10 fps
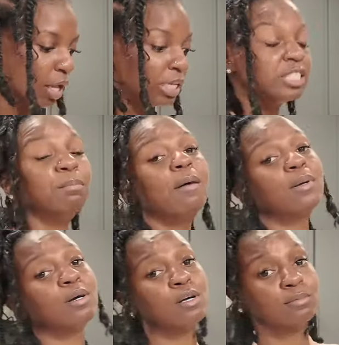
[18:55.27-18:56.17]
This
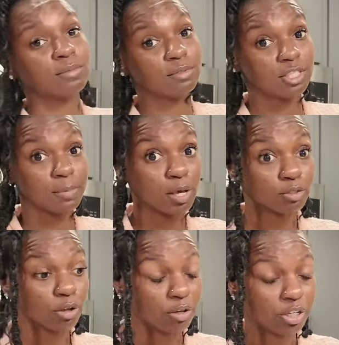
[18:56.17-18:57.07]
bubblegum
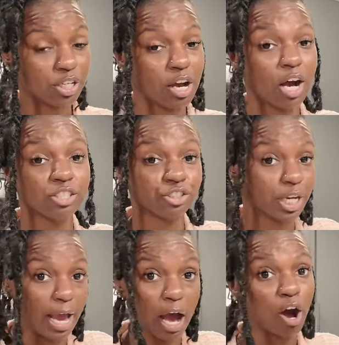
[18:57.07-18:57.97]
smells so good, y'all. I should
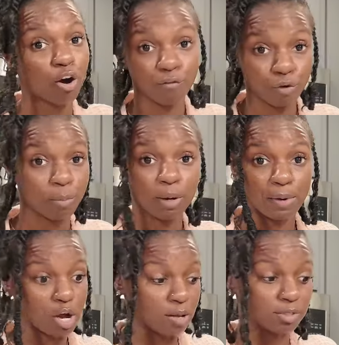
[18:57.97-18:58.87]
have got all four
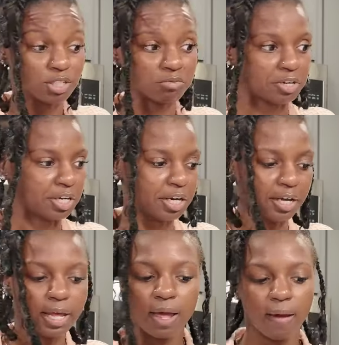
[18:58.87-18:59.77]
bubblegums, swear to
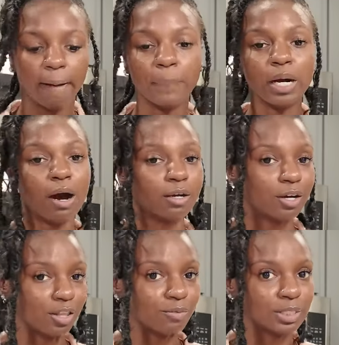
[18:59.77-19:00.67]
God. But all the
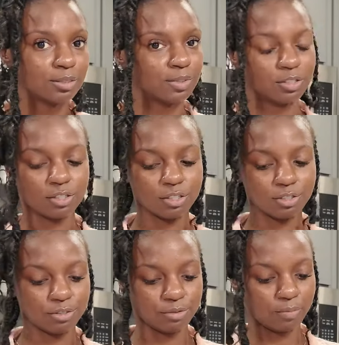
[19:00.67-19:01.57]
other ones smell
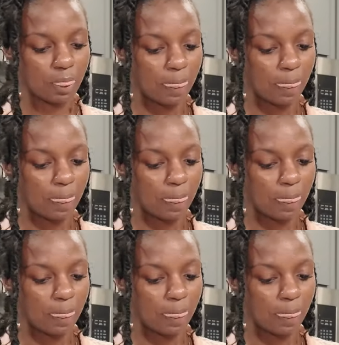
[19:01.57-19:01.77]
good too.